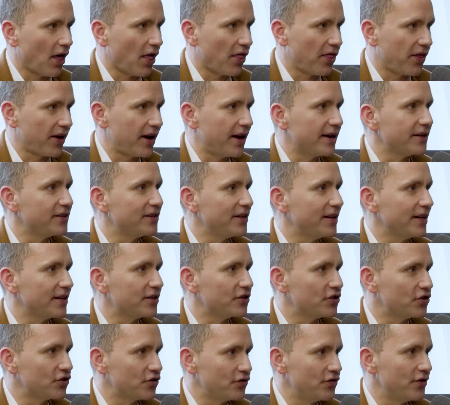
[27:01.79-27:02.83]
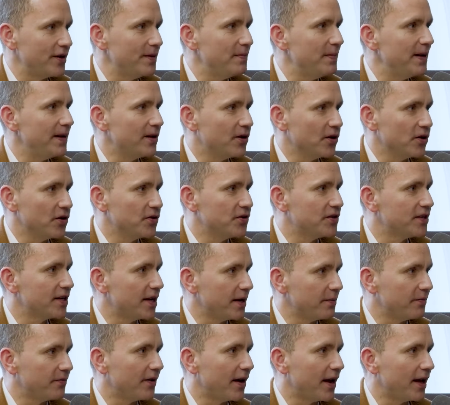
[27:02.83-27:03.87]
That is an extremely good
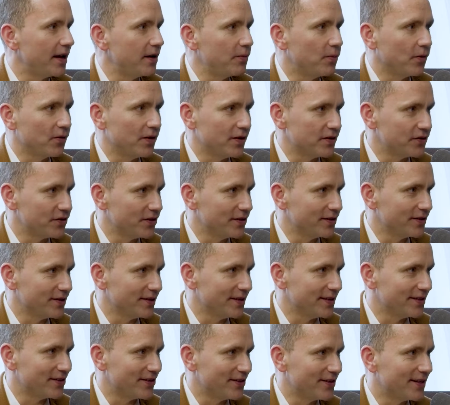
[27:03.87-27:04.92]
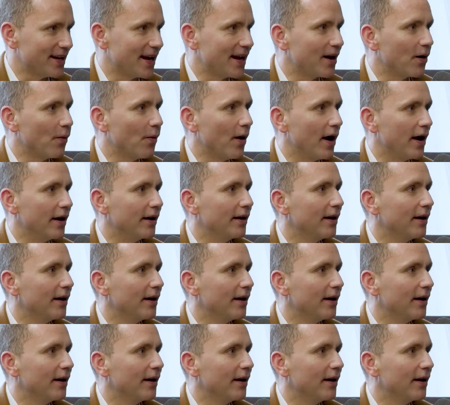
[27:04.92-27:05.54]
tip for anyone listening to this to take away.